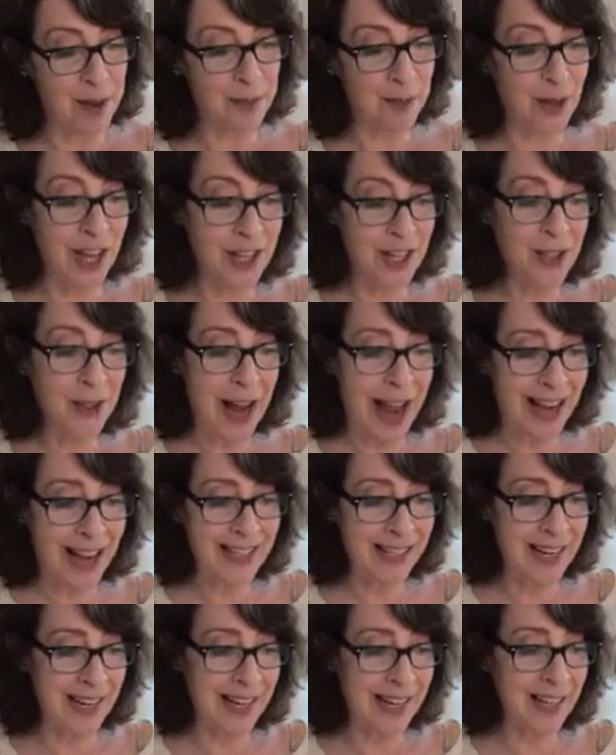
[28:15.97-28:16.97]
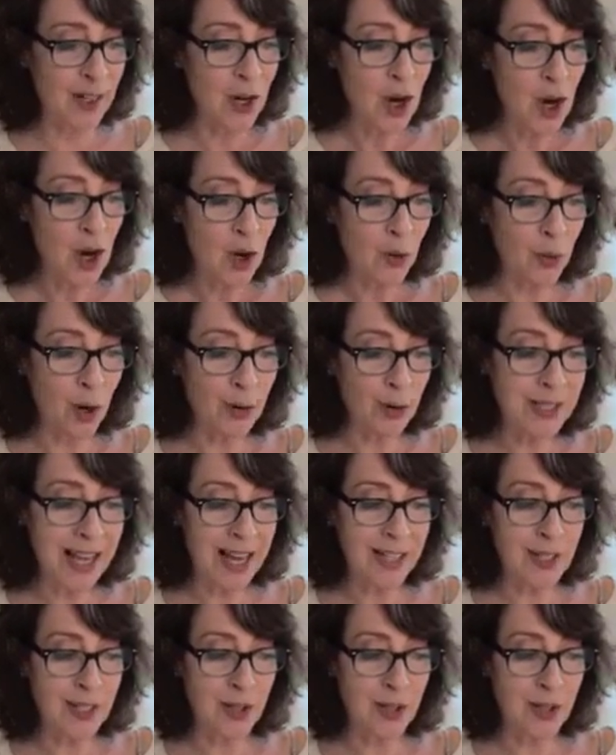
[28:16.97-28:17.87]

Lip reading: I'm glad you're asking it. Rose,